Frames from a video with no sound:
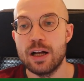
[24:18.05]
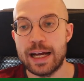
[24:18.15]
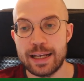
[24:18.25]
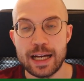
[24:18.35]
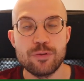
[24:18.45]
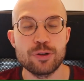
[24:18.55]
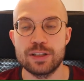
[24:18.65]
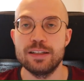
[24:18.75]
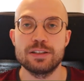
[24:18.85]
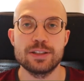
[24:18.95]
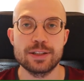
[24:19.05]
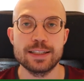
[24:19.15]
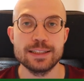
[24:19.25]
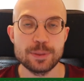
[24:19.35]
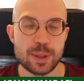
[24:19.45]
and I have to say there's
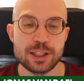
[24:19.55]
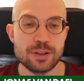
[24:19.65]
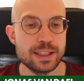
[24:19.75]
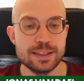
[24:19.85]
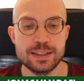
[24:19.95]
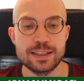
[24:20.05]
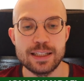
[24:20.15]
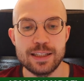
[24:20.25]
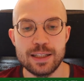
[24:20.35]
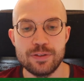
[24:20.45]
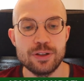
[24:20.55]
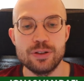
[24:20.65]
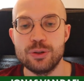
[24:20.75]
nothing special against the Scandinavian.